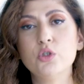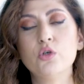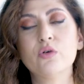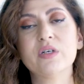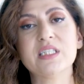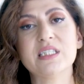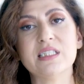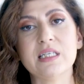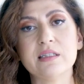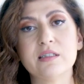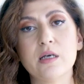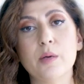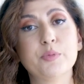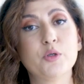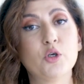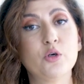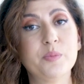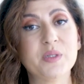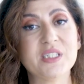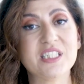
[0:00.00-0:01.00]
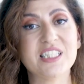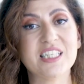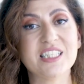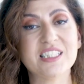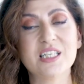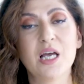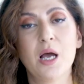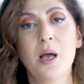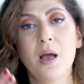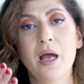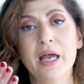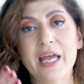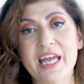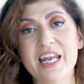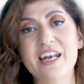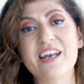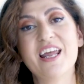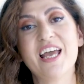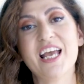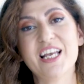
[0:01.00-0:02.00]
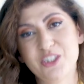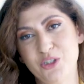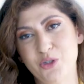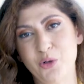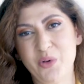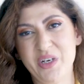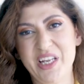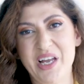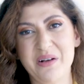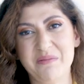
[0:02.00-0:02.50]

you can set up your business in Estonia.